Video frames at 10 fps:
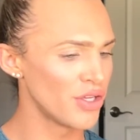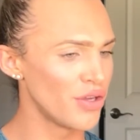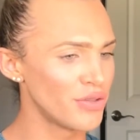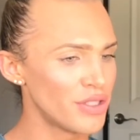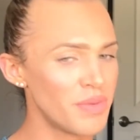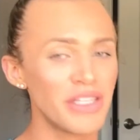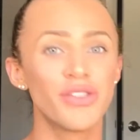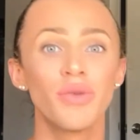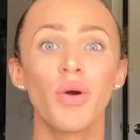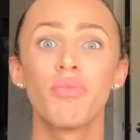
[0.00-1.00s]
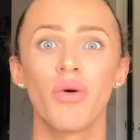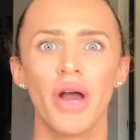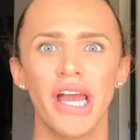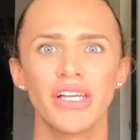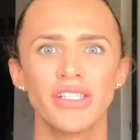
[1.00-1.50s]
used to be super
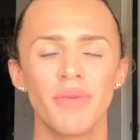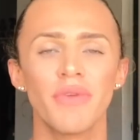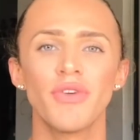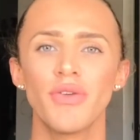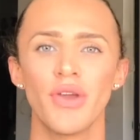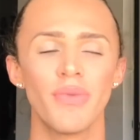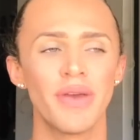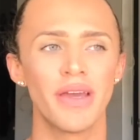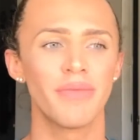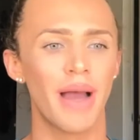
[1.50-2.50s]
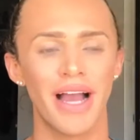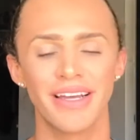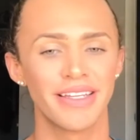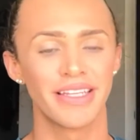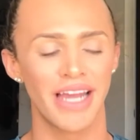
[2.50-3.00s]
boyish. Some of you knew me
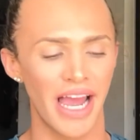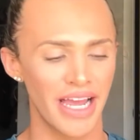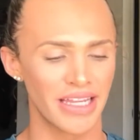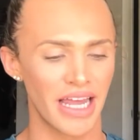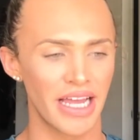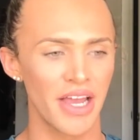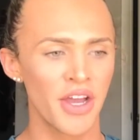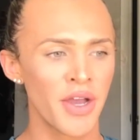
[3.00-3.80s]
back in the day, and like,